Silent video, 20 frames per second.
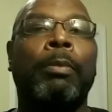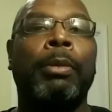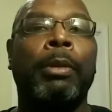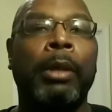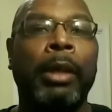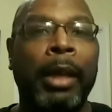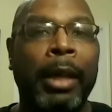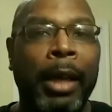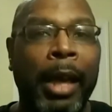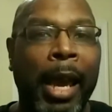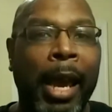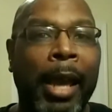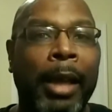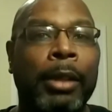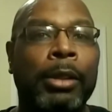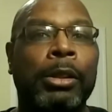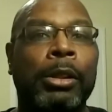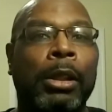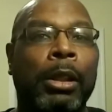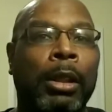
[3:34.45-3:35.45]
play
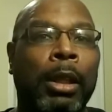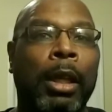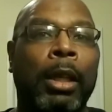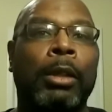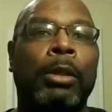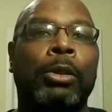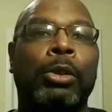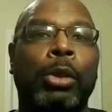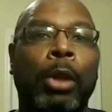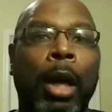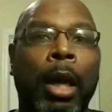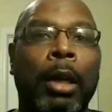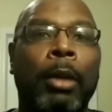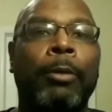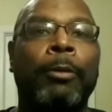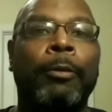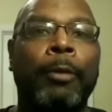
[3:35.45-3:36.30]
action and try to